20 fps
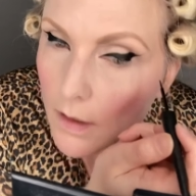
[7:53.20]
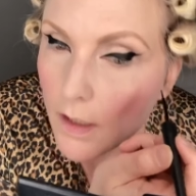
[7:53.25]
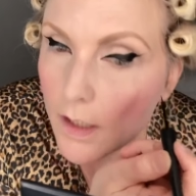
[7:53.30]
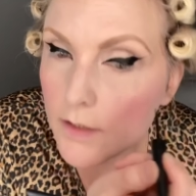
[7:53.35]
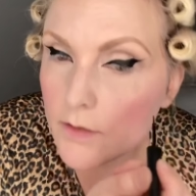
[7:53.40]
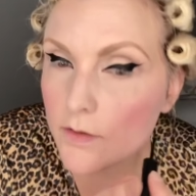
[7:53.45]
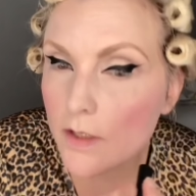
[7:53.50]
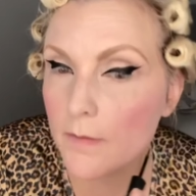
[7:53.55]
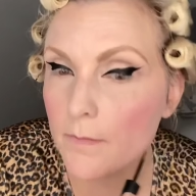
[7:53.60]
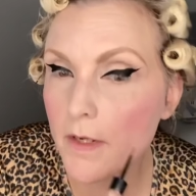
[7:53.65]
I
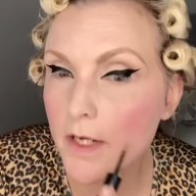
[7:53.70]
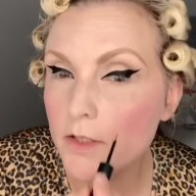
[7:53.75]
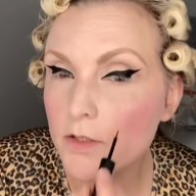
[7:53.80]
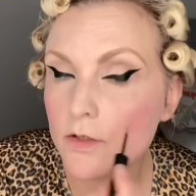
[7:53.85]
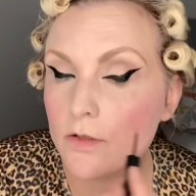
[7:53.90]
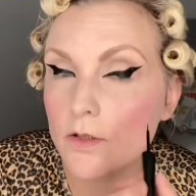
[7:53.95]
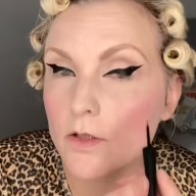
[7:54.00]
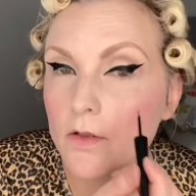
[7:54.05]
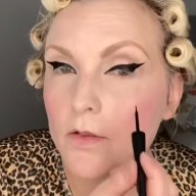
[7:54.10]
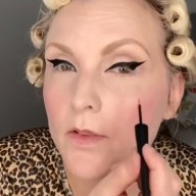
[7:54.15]
try and make
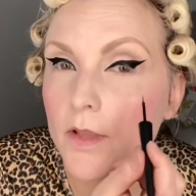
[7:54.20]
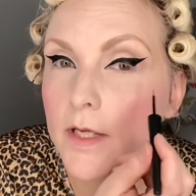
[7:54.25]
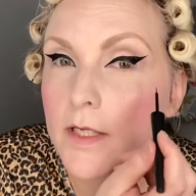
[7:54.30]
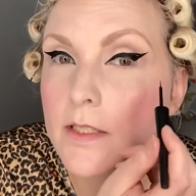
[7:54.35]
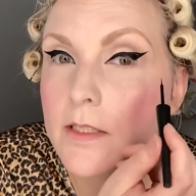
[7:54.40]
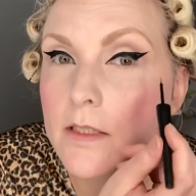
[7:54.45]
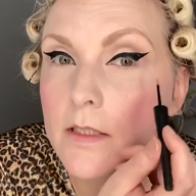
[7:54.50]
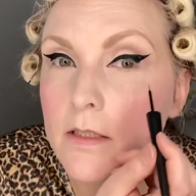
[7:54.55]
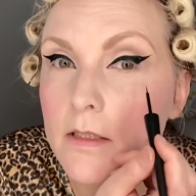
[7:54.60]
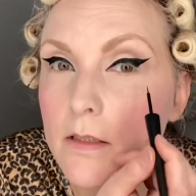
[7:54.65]
sure that
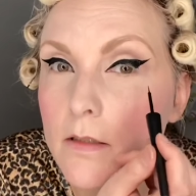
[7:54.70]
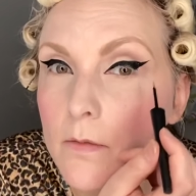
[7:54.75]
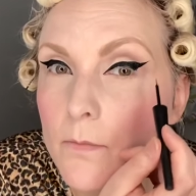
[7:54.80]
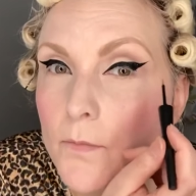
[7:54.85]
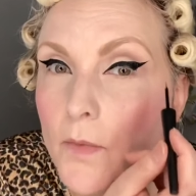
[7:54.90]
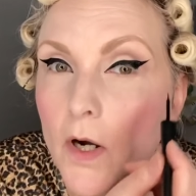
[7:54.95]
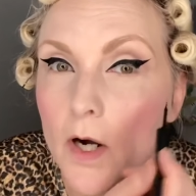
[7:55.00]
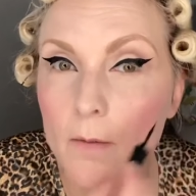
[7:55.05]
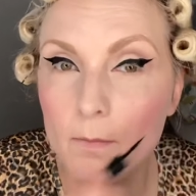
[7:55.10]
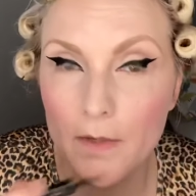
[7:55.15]
this
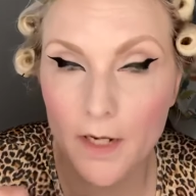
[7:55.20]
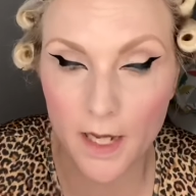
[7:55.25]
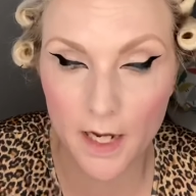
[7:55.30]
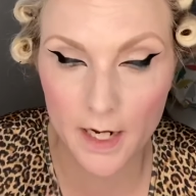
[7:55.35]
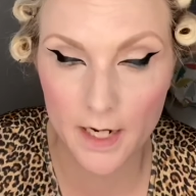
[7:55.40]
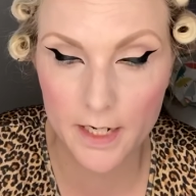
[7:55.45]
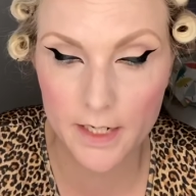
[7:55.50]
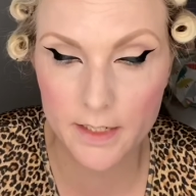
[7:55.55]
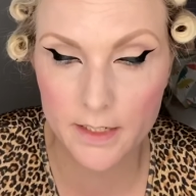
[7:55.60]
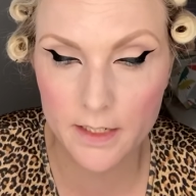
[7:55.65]
bottom
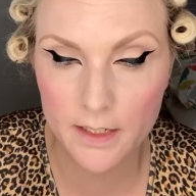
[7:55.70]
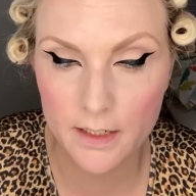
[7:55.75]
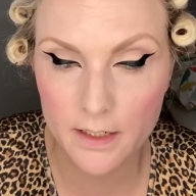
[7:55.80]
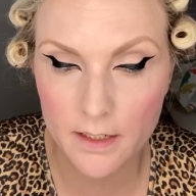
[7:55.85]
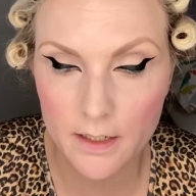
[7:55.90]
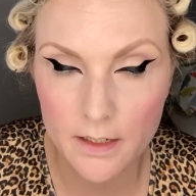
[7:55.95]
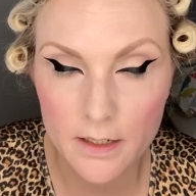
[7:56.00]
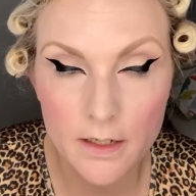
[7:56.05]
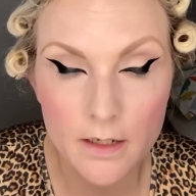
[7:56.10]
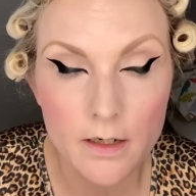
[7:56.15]
line
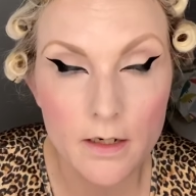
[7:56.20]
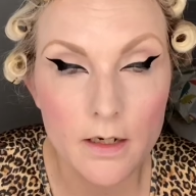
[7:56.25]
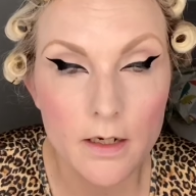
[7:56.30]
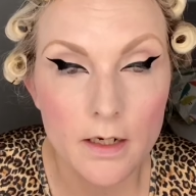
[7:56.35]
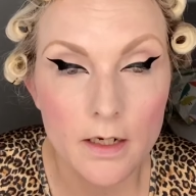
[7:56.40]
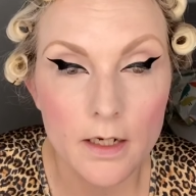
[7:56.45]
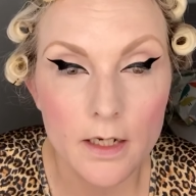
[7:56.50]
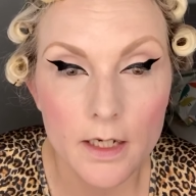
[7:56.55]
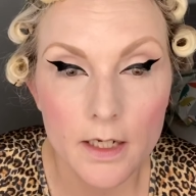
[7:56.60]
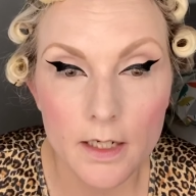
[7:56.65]

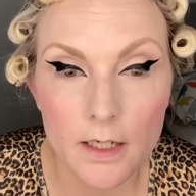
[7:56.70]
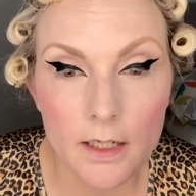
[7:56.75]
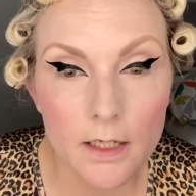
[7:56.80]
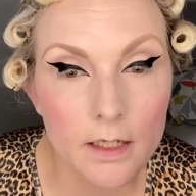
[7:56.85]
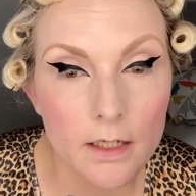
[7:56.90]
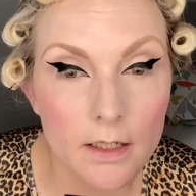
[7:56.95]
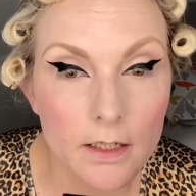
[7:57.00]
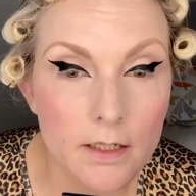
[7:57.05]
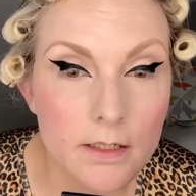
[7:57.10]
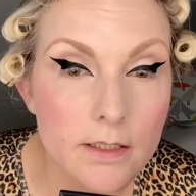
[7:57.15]

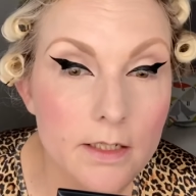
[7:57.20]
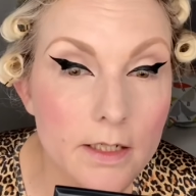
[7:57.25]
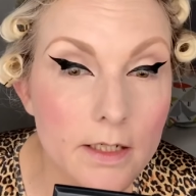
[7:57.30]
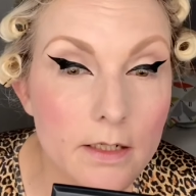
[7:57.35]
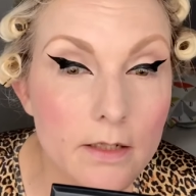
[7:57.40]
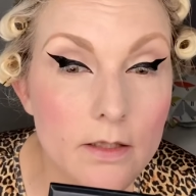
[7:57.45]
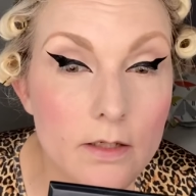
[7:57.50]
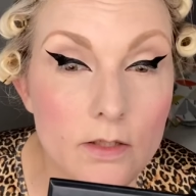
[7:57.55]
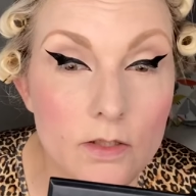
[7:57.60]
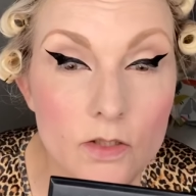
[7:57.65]
is
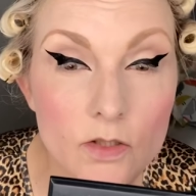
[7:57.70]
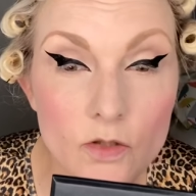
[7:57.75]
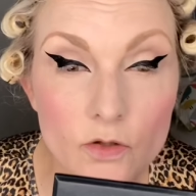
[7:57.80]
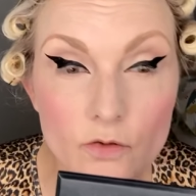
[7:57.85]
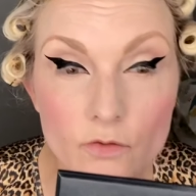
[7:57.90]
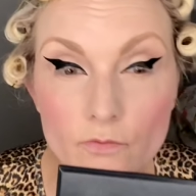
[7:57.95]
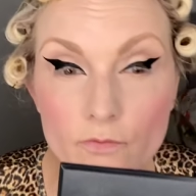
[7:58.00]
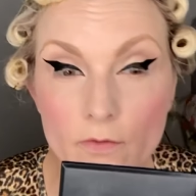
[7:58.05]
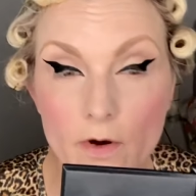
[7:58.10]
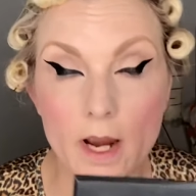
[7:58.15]
either
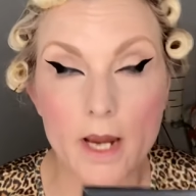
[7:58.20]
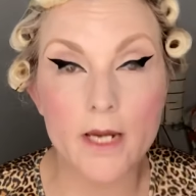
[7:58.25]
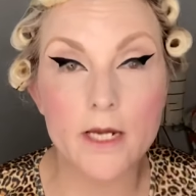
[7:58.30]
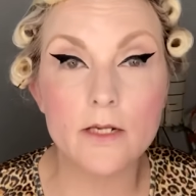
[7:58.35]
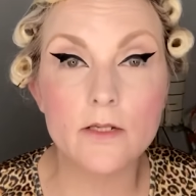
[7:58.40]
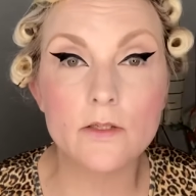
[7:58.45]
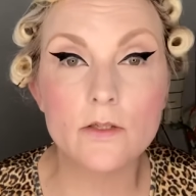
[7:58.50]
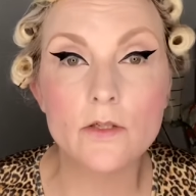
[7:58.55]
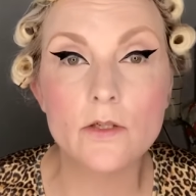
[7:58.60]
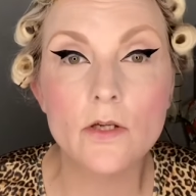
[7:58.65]

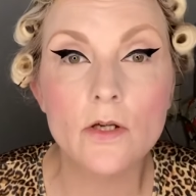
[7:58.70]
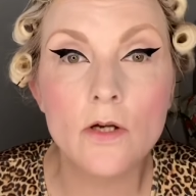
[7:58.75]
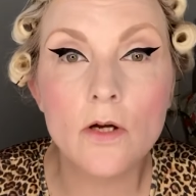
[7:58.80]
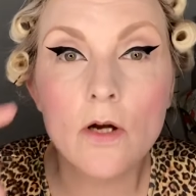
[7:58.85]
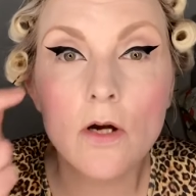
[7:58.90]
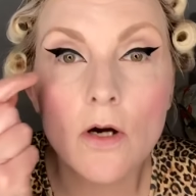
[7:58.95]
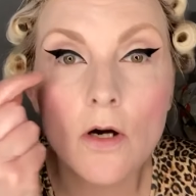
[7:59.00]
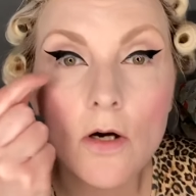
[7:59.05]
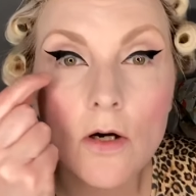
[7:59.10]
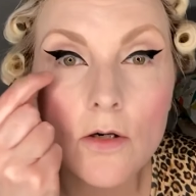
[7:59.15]
straight
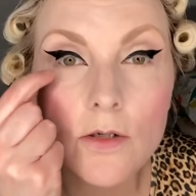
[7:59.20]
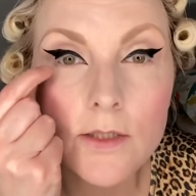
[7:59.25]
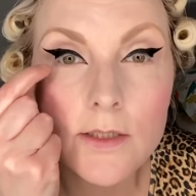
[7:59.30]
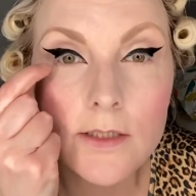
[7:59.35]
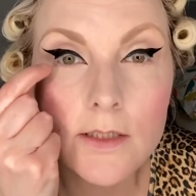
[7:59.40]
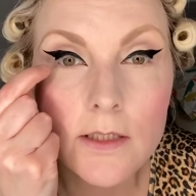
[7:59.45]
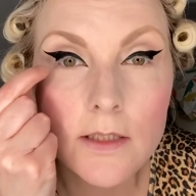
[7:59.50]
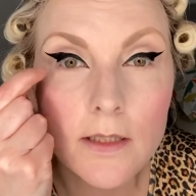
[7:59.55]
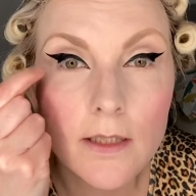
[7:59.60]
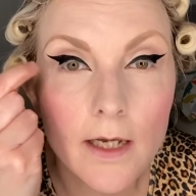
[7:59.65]
or
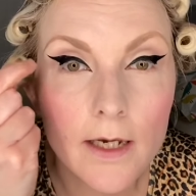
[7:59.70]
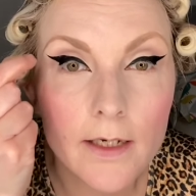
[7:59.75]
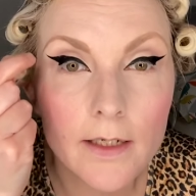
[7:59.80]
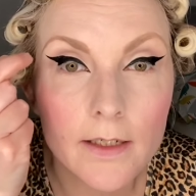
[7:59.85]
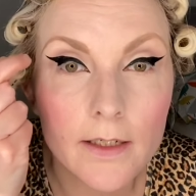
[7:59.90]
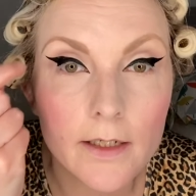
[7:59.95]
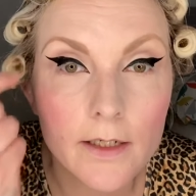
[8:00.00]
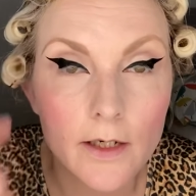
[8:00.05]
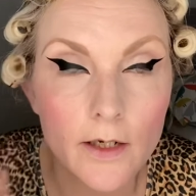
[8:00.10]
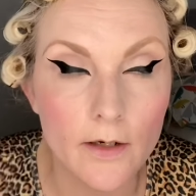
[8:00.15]

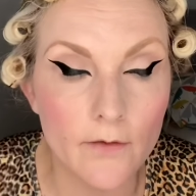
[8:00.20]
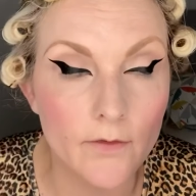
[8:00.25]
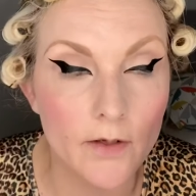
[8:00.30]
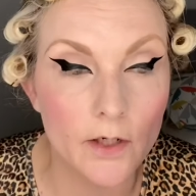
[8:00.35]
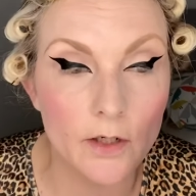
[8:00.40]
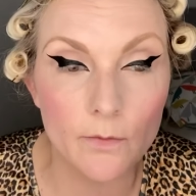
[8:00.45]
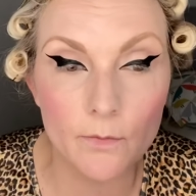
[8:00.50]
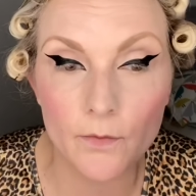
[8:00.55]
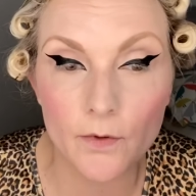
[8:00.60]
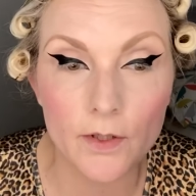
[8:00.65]
slightly curving
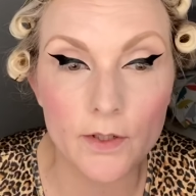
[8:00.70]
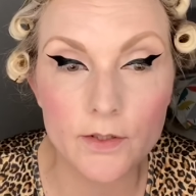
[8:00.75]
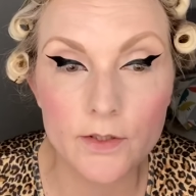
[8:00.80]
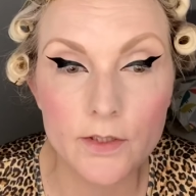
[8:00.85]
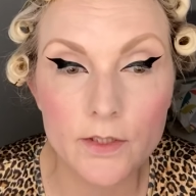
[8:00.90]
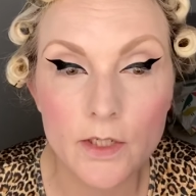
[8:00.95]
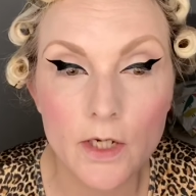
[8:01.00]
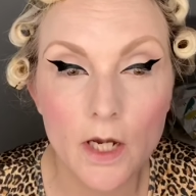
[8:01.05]
upwards.